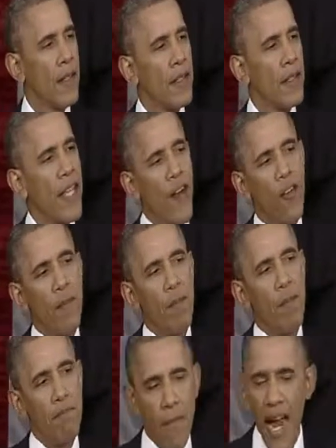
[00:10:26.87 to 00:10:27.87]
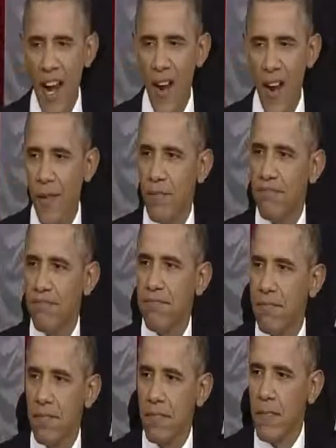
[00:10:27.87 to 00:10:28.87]
To every mayor,
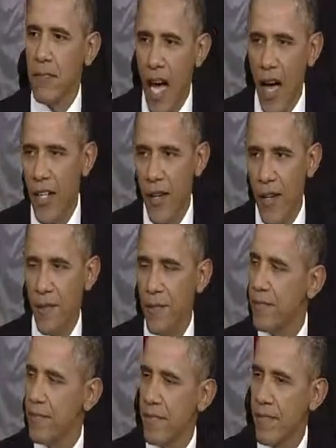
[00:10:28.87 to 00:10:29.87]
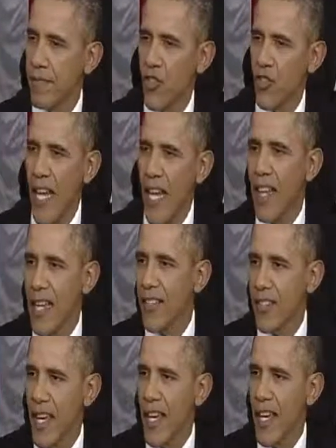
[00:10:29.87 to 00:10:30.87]
governor, state
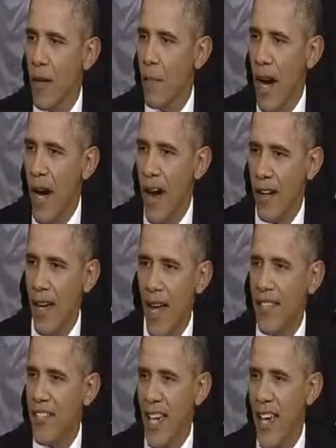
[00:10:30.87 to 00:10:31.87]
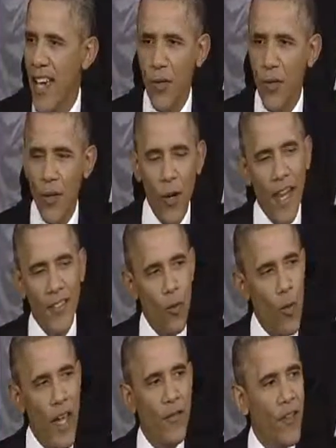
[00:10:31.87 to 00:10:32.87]
legislator in America, I say, you don't have to
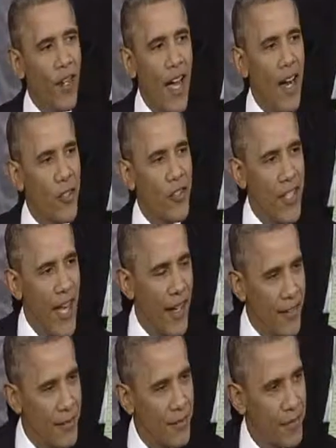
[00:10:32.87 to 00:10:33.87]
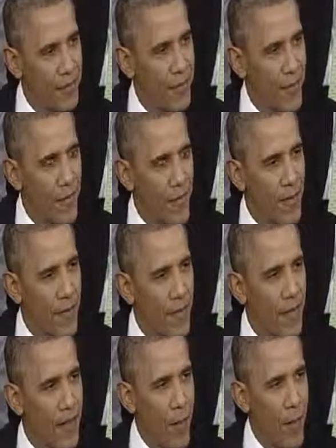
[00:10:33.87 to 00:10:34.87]
wait for Congress to act.
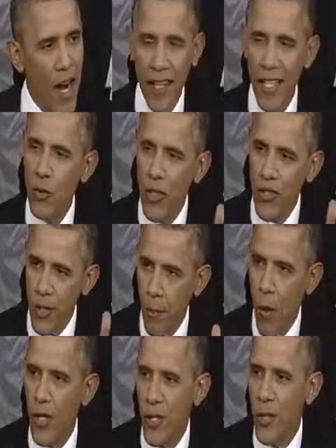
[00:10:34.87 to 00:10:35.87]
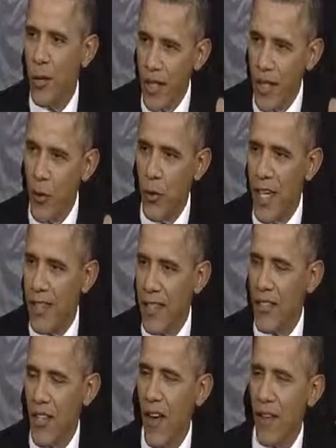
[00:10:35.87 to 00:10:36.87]
Americans will support you if you take
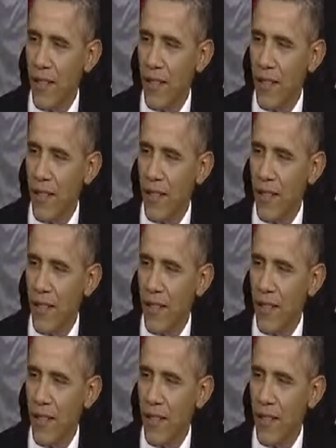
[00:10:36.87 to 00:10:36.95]
this on.